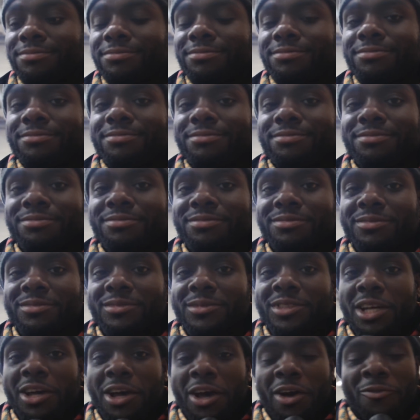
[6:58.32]

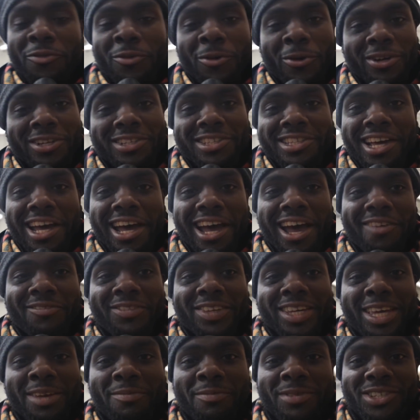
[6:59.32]
Of course, I have
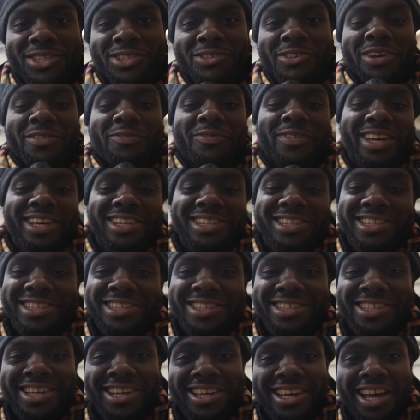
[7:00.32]
to keep a straight
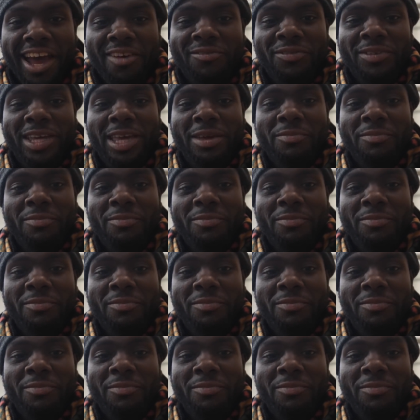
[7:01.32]
face, I have to